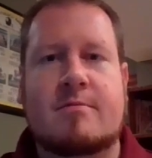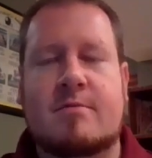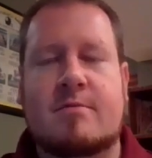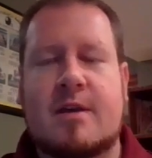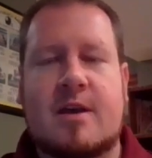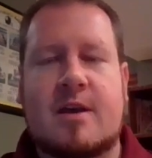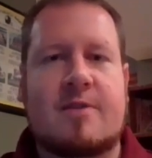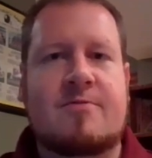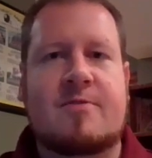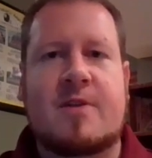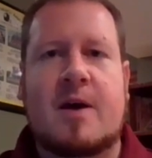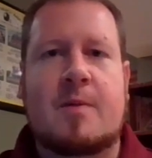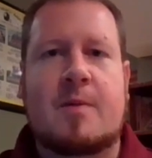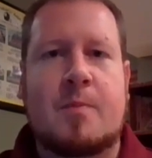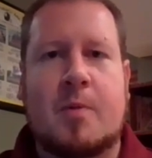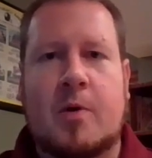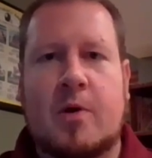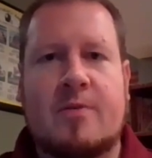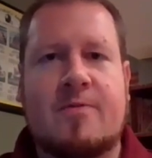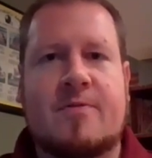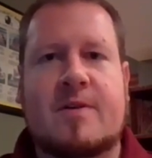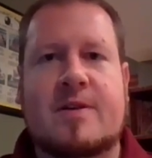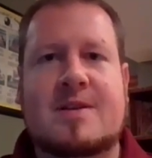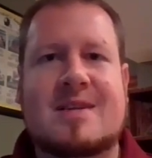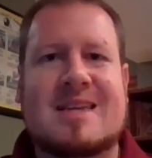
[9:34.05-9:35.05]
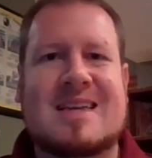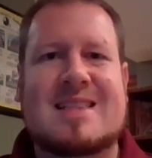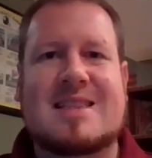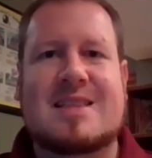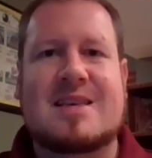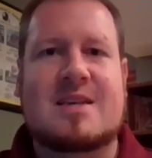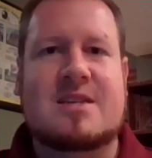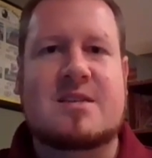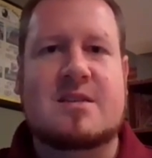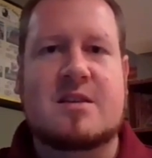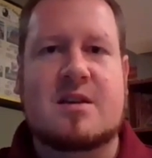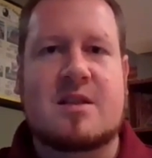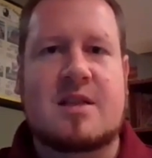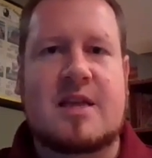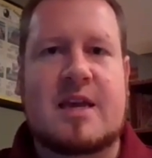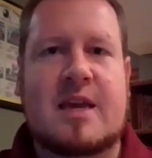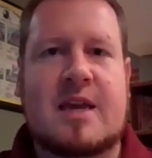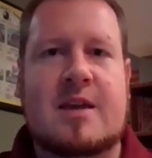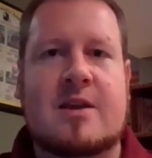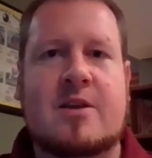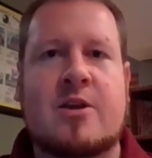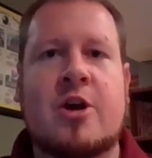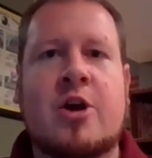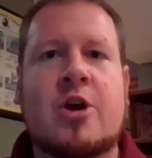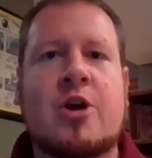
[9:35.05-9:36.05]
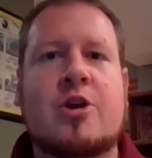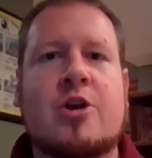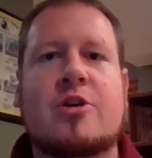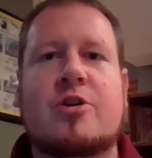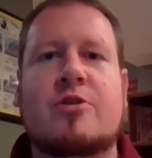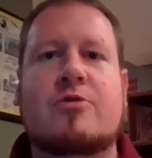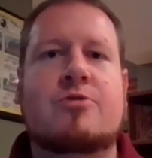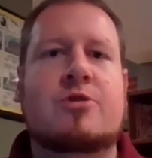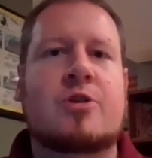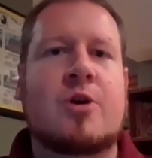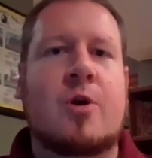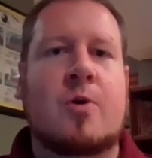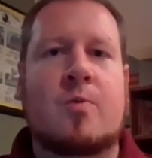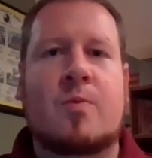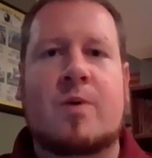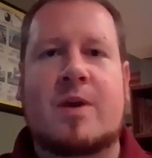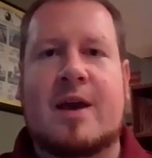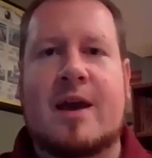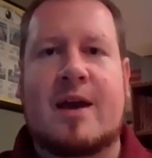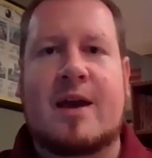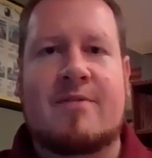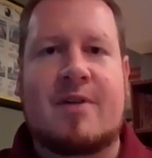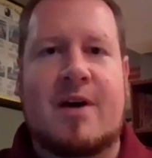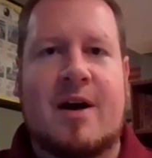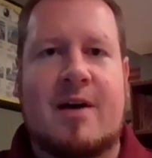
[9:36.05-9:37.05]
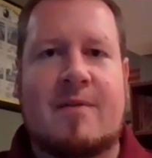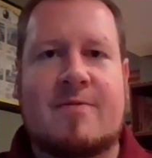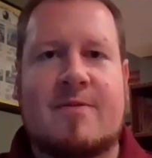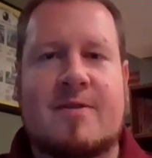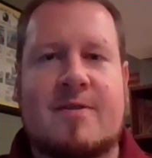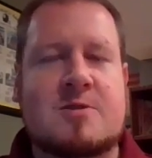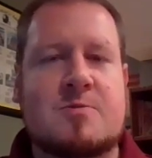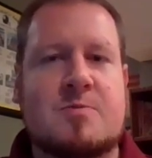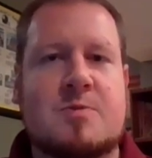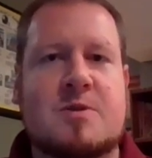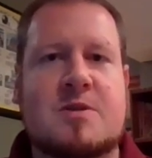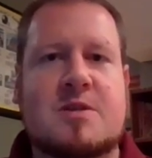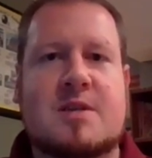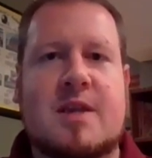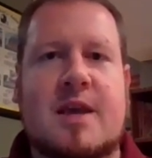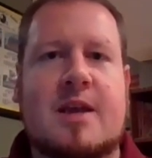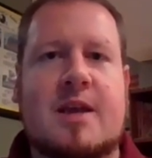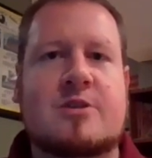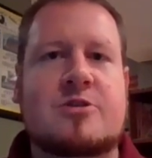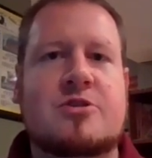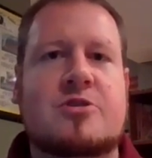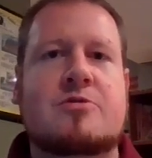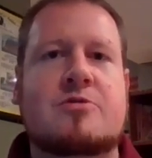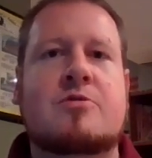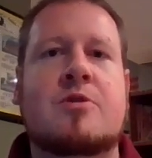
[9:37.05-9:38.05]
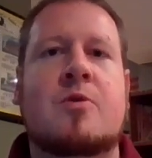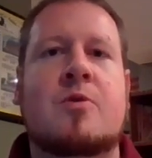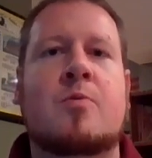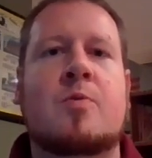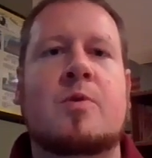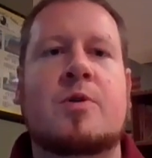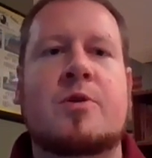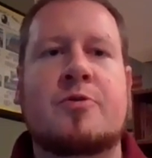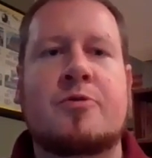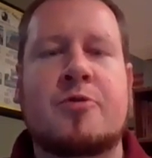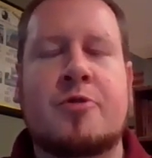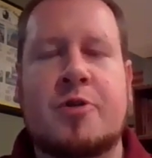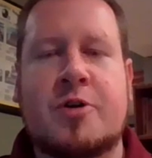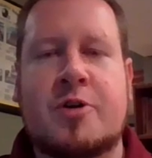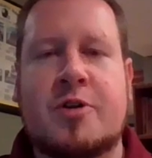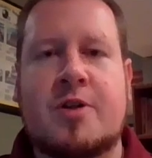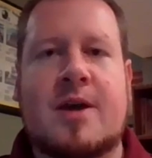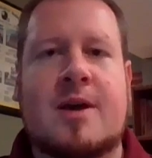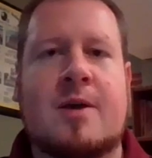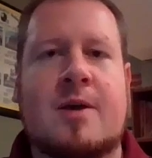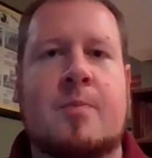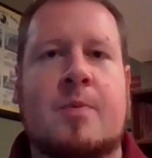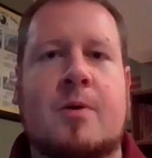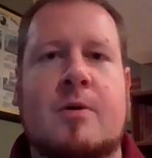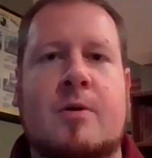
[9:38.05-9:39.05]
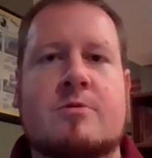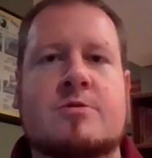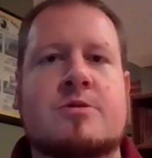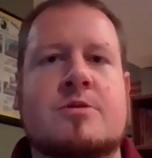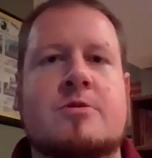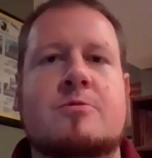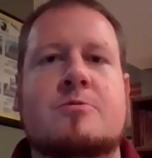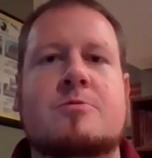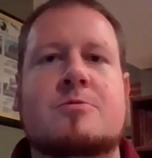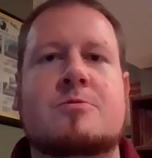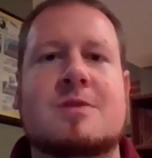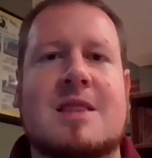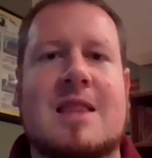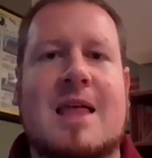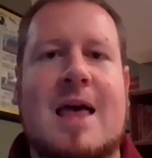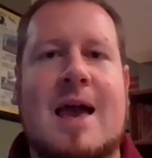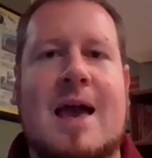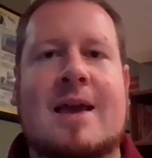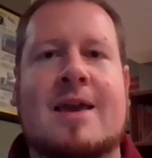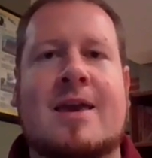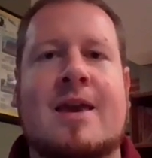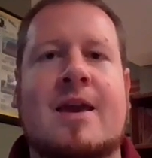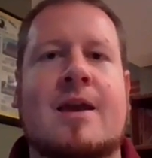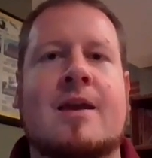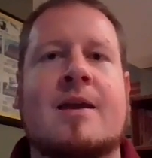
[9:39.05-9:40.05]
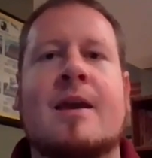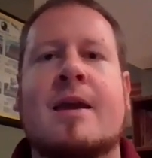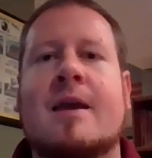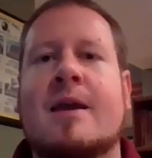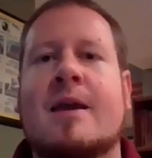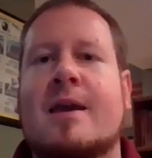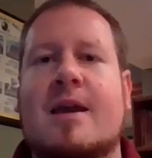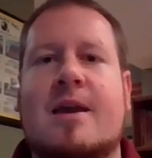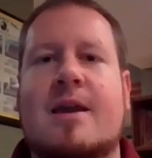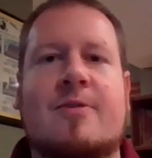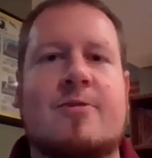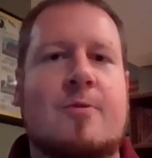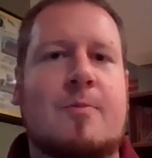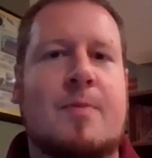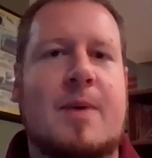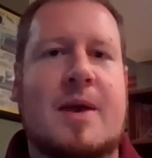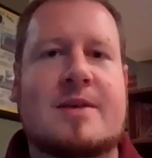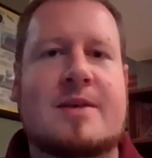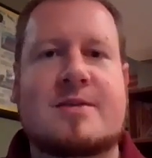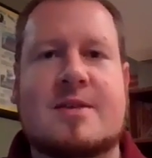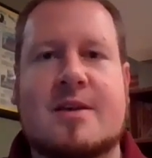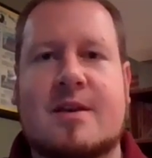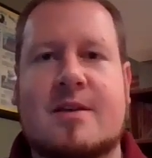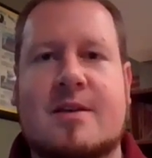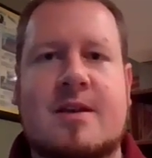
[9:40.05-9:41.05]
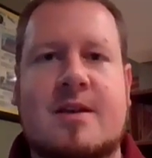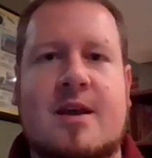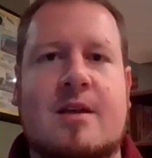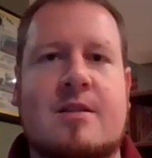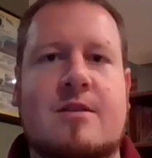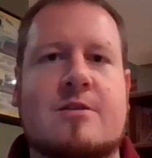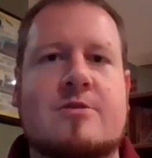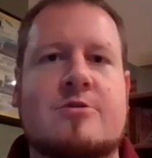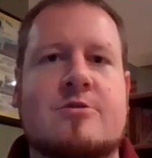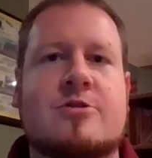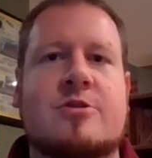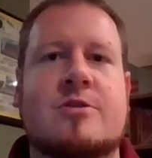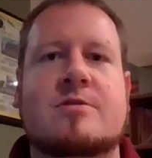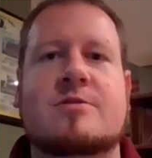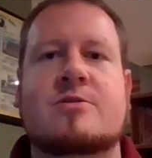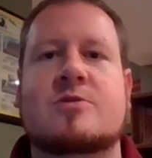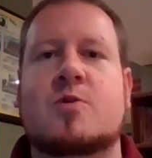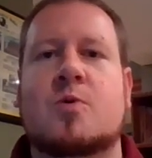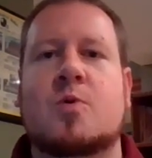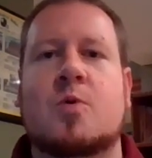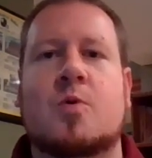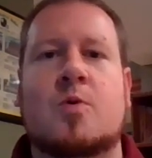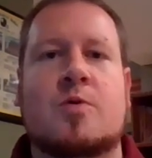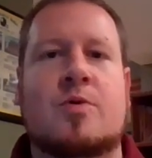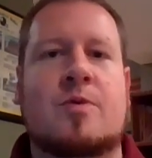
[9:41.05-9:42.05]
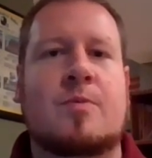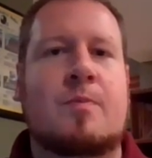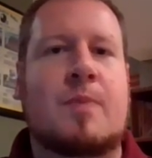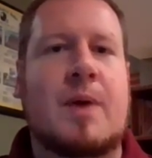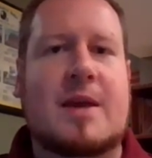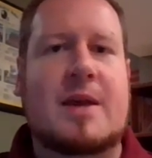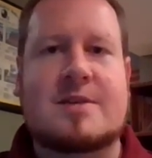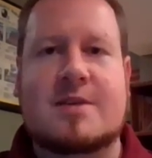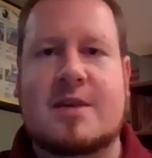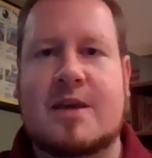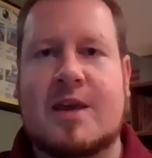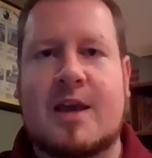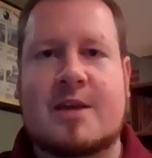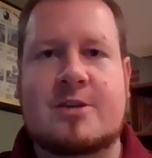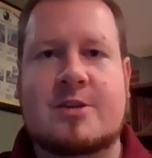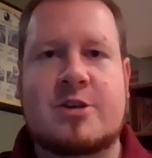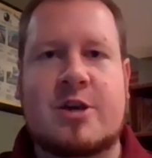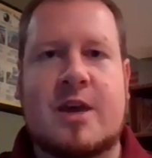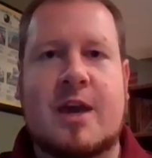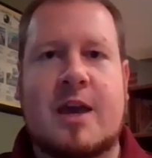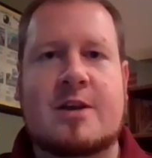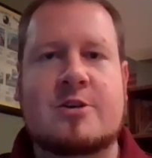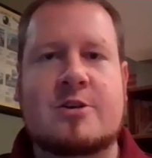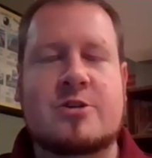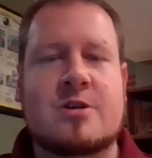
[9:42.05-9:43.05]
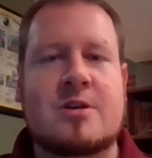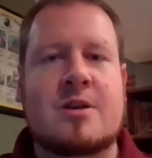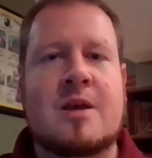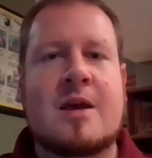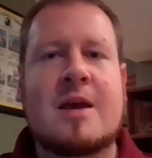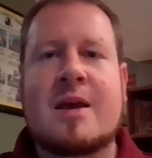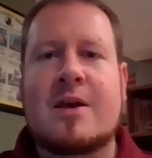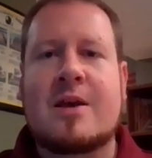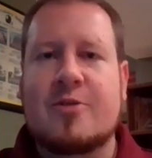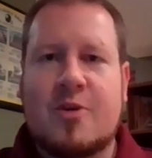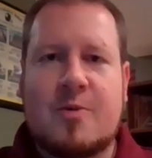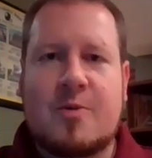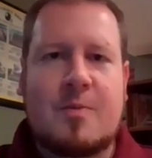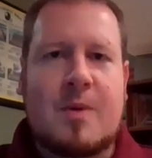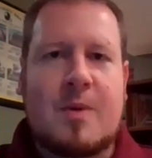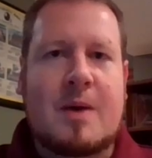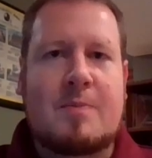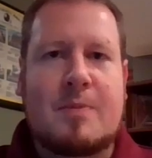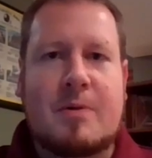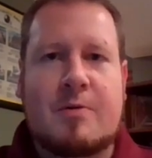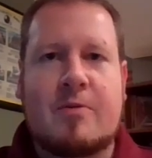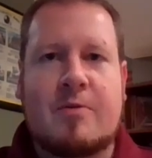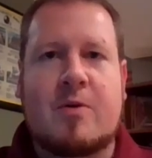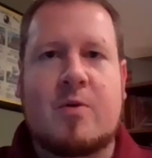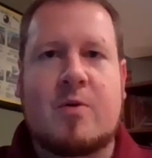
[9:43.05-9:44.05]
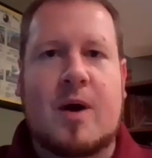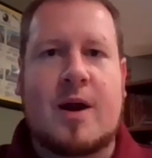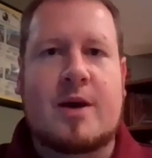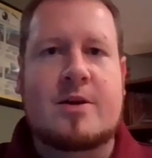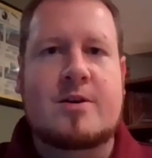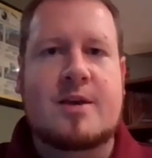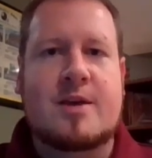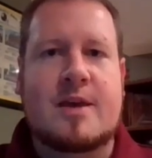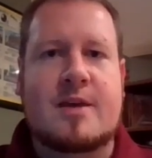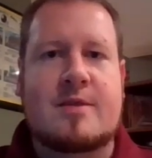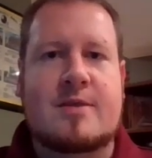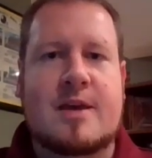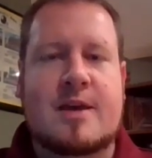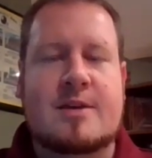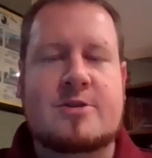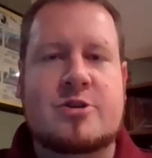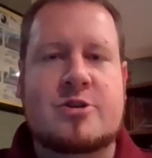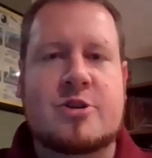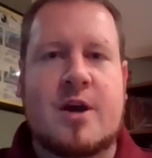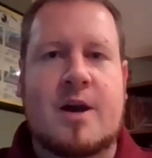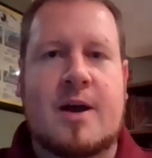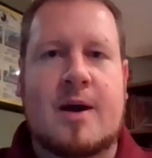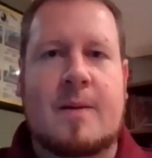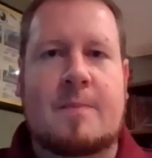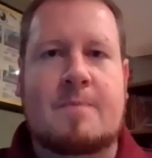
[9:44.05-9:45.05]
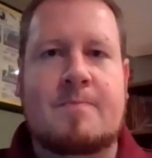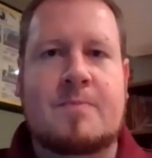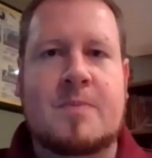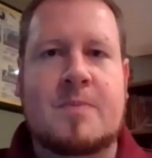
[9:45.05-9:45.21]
If not perfect, at least clean. You don't want to have obvious mistakes. You don't want to look like a person who's lacking in the basic intelligence or the basic education that might be required to get that job.